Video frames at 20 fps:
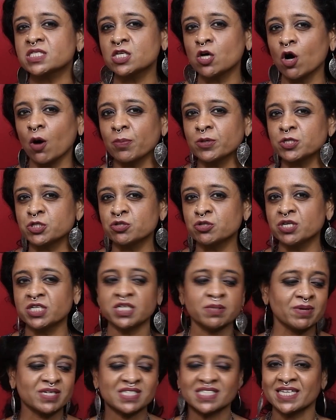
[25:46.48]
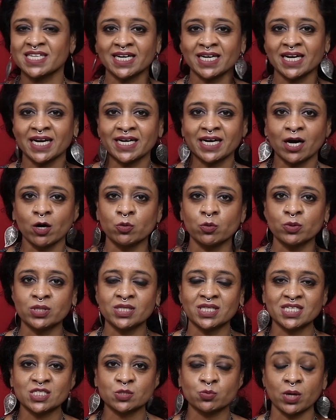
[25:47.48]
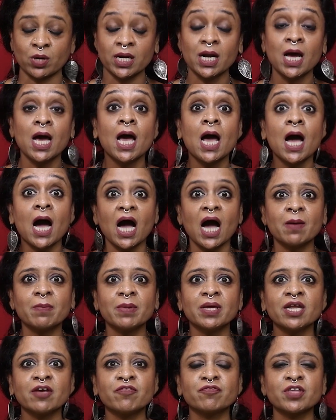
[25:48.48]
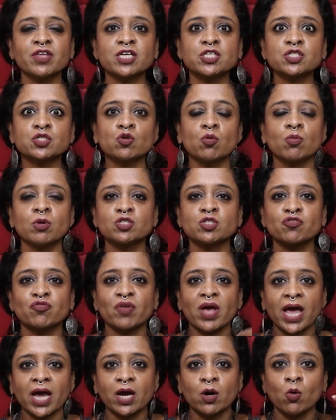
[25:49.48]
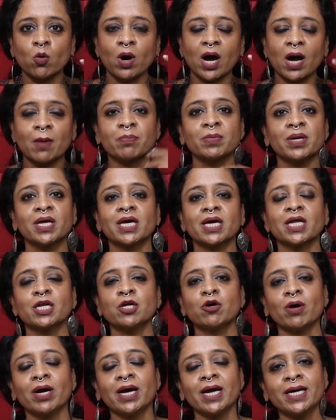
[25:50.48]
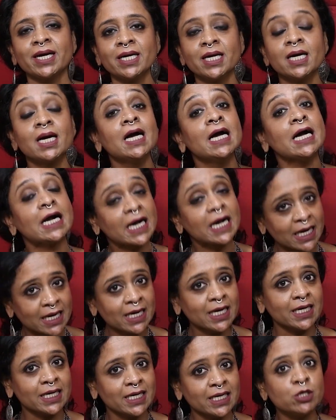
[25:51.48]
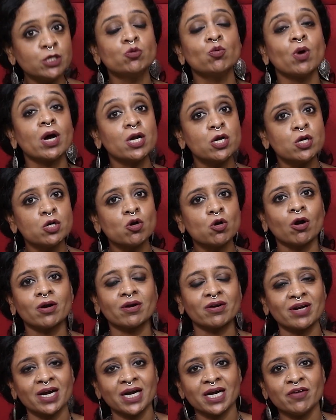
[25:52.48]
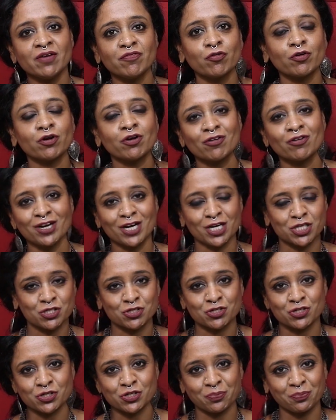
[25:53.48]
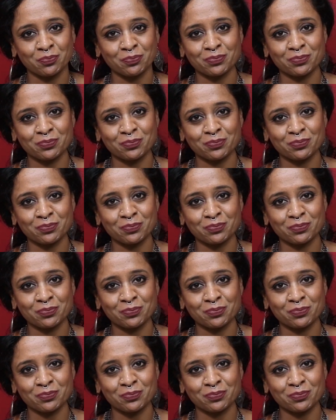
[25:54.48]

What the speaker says: the opportunity by settling down with this one? I mean, if there's so much of echo happening in your head, clearly you are not ready for a relationship.